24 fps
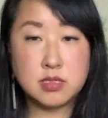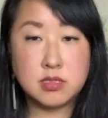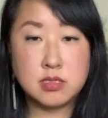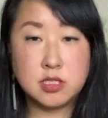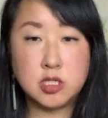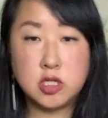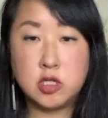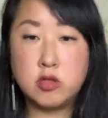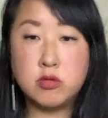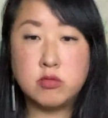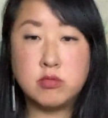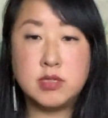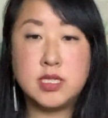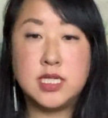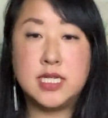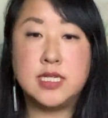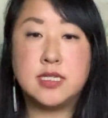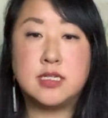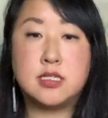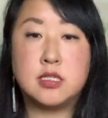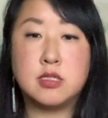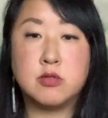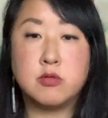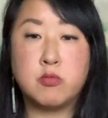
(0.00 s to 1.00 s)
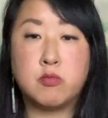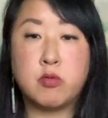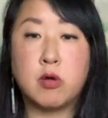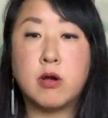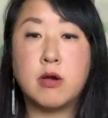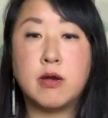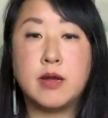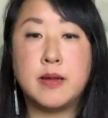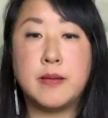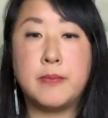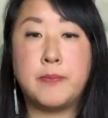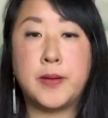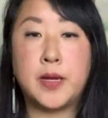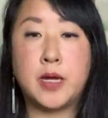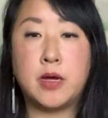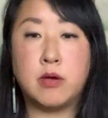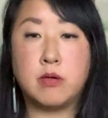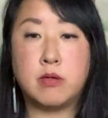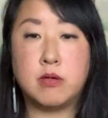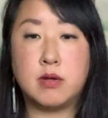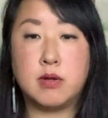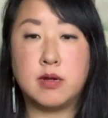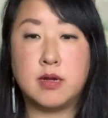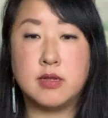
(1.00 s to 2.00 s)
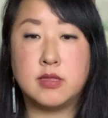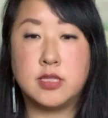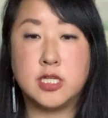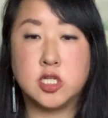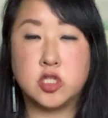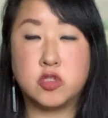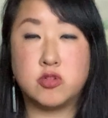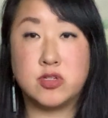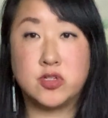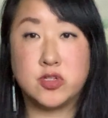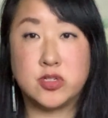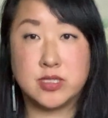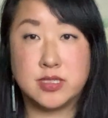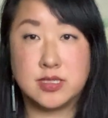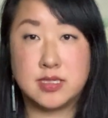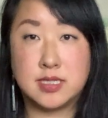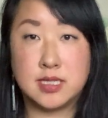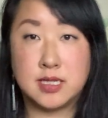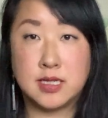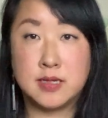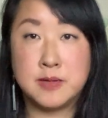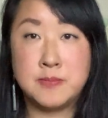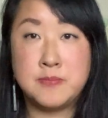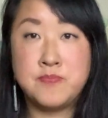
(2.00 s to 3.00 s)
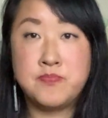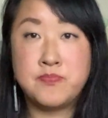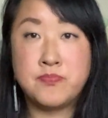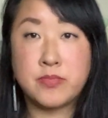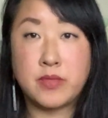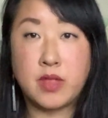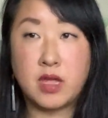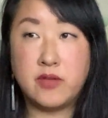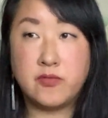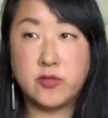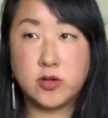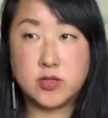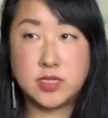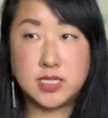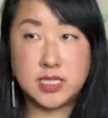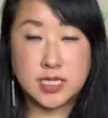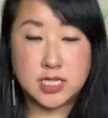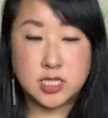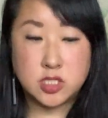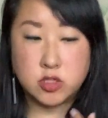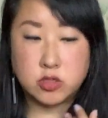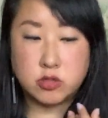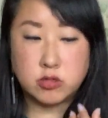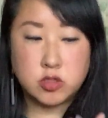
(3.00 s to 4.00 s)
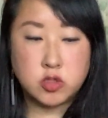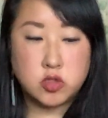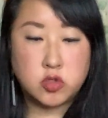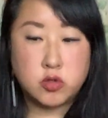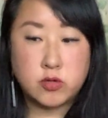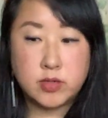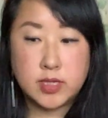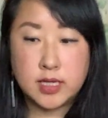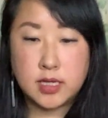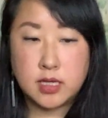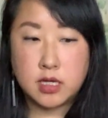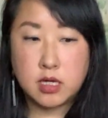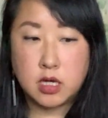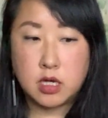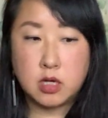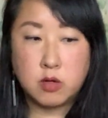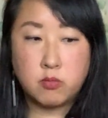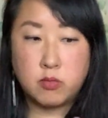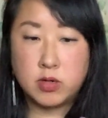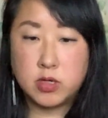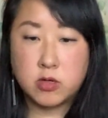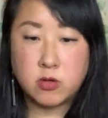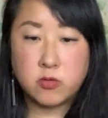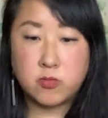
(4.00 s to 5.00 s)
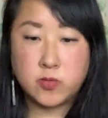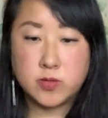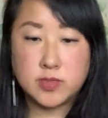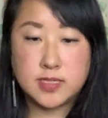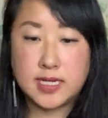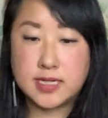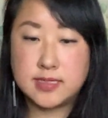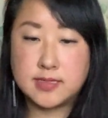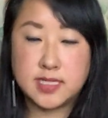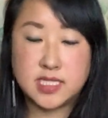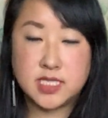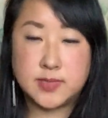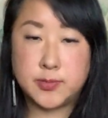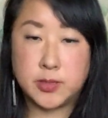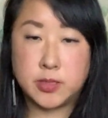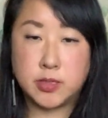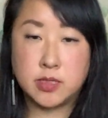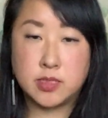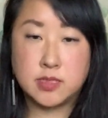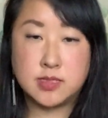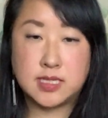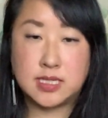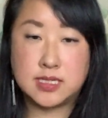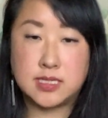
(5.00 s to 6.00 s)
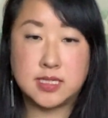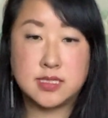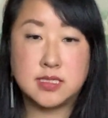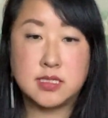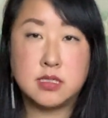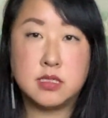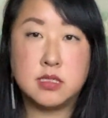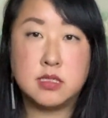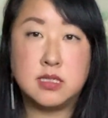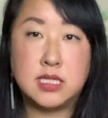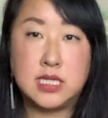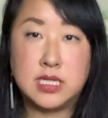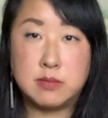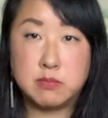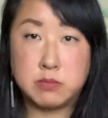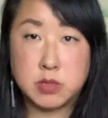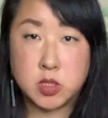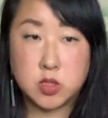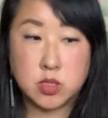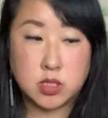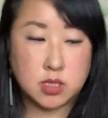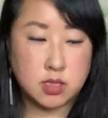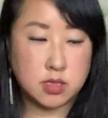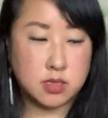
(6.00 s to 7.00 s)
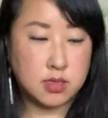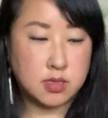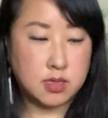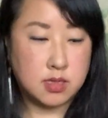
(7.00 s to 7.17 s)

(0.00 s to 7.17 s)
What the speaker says: You don't need to worry about the astringency of your tea because you're enjoying a wonderful taste experience that doesn't need milk.